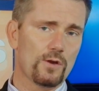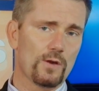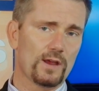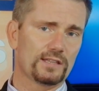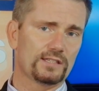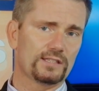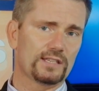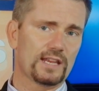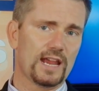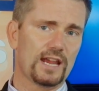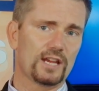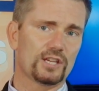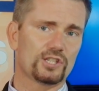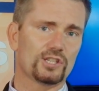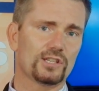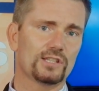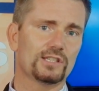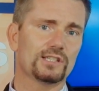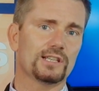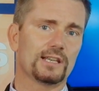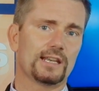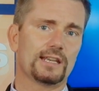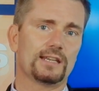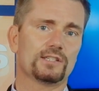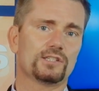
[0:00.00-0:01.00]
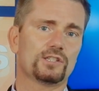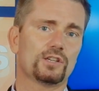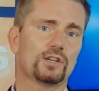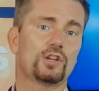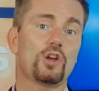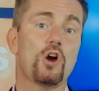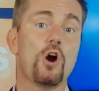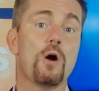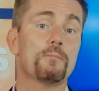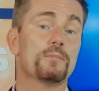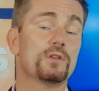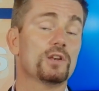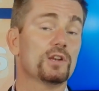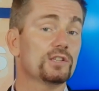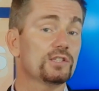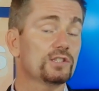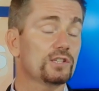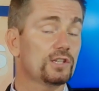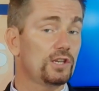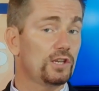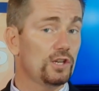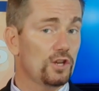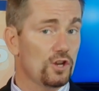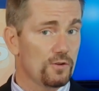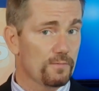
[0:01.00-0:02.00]
US sanctions linked to communist
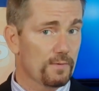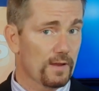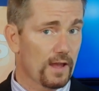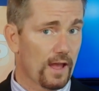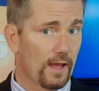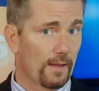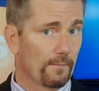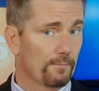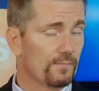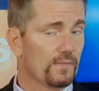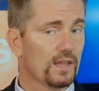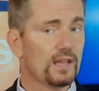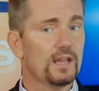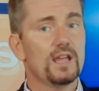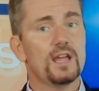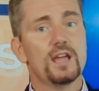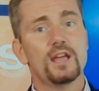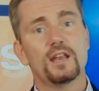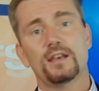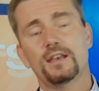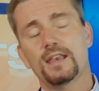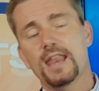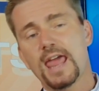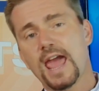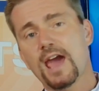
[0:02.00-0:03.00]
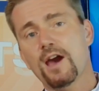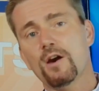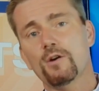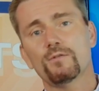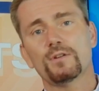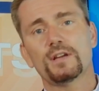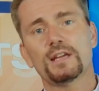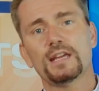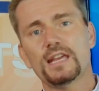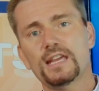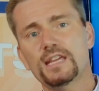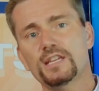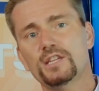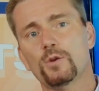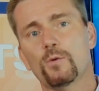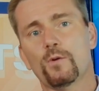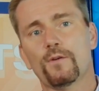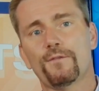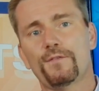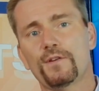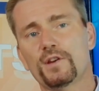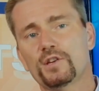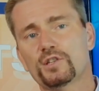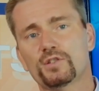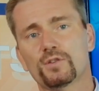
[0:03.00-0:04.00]
Cuba. Now, EU
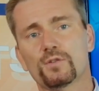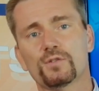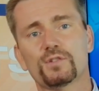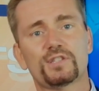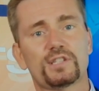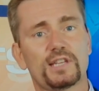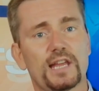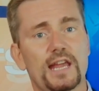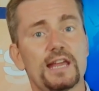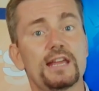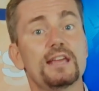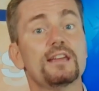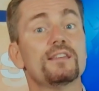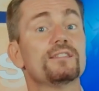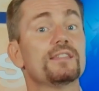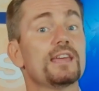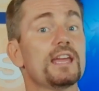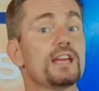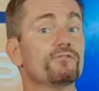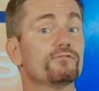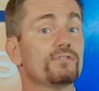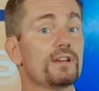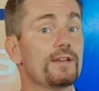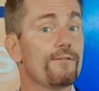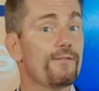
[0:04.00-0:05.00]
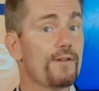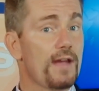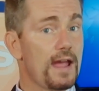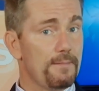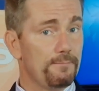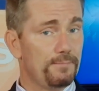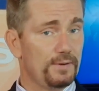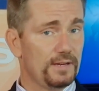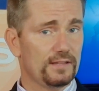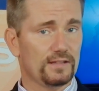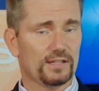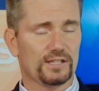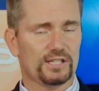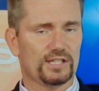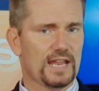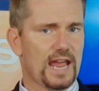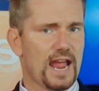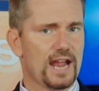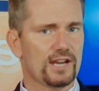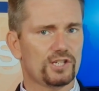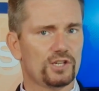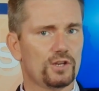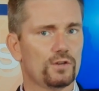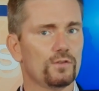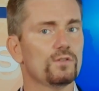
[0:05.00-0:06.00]
officials say they're revamping the
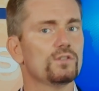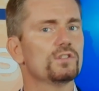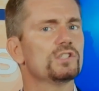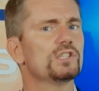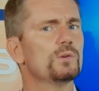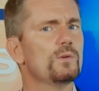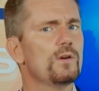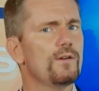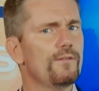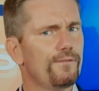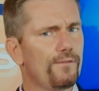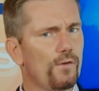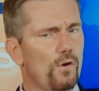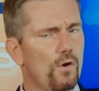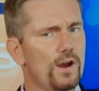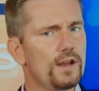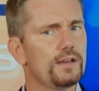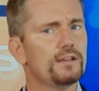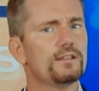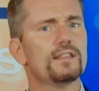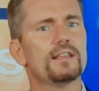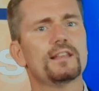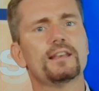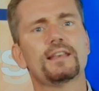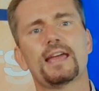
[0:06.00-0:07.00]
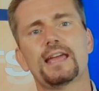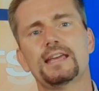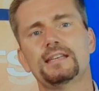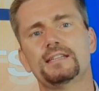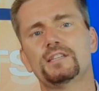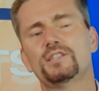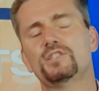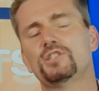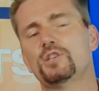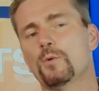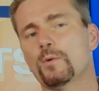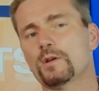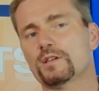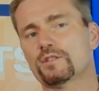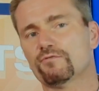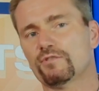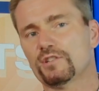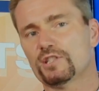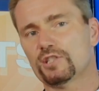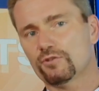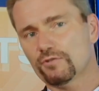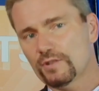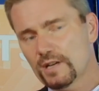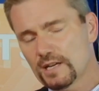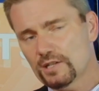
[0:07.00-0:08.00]
statute to avoid the latest US
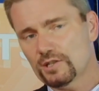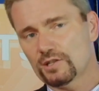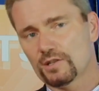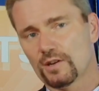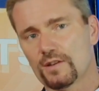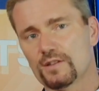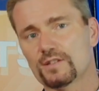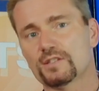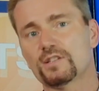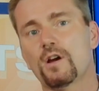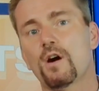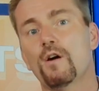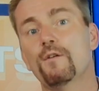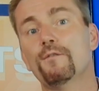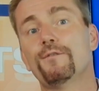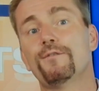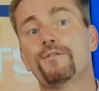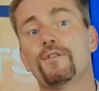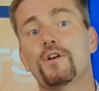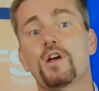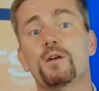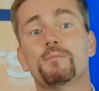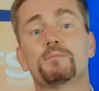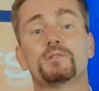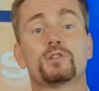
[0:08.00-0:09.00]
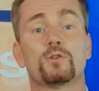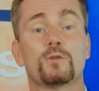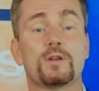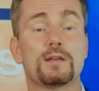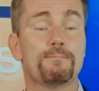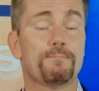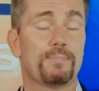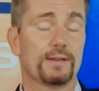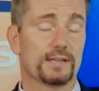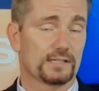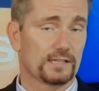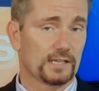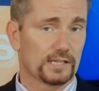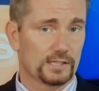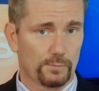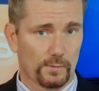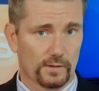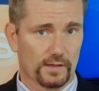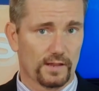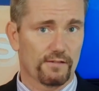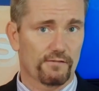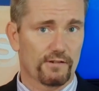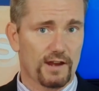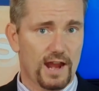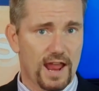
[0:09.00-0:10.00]
restrictions on firms doing business
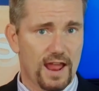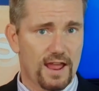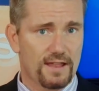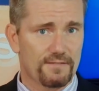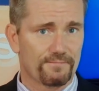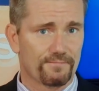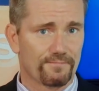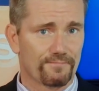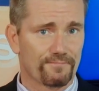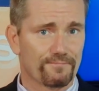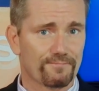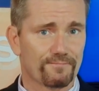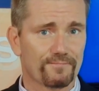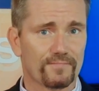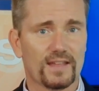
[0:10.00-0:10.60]
with Iran.